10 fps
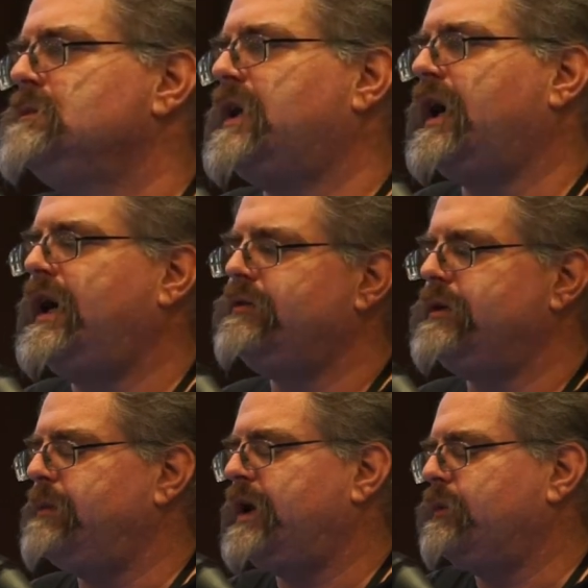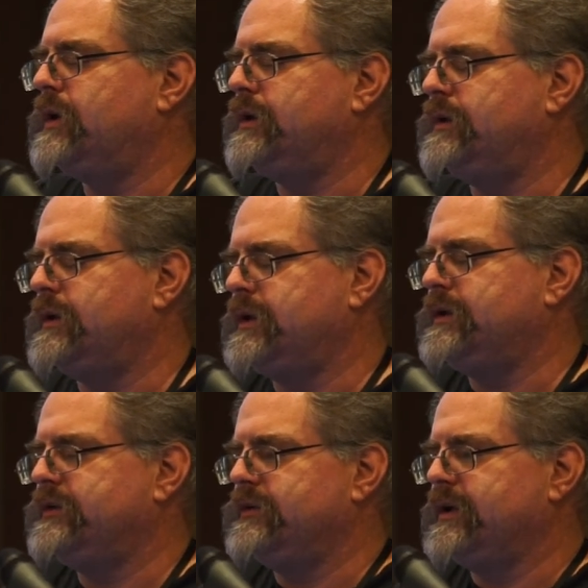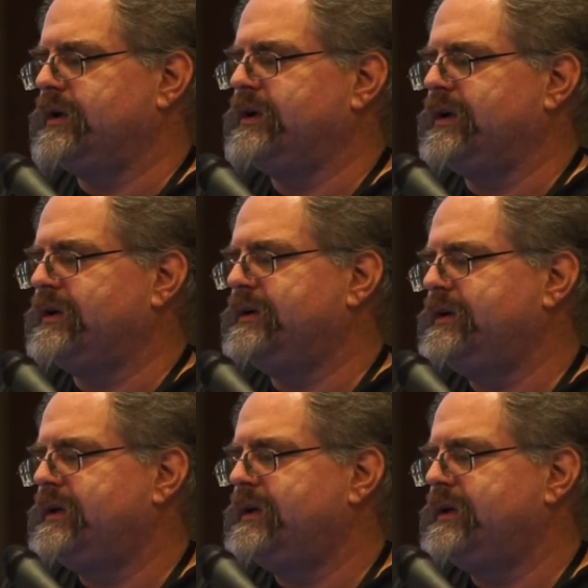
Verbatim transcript: I haven't met one that doesn't like a character.